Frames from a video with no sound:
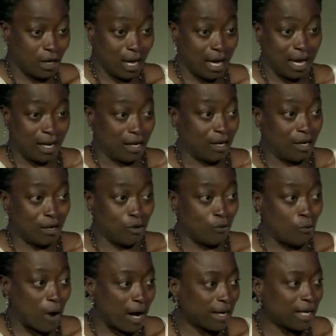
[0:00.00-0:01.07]
and
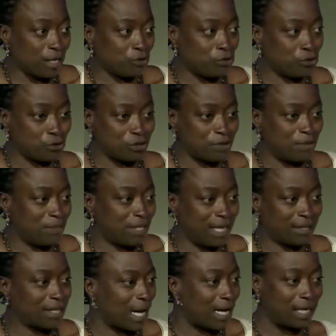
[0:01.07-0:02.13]
why can't you just
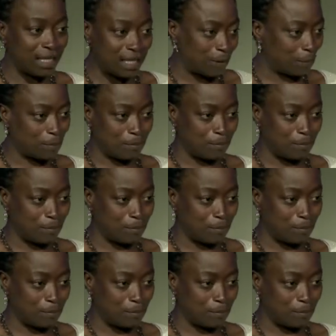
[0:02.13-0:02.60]
take that leap?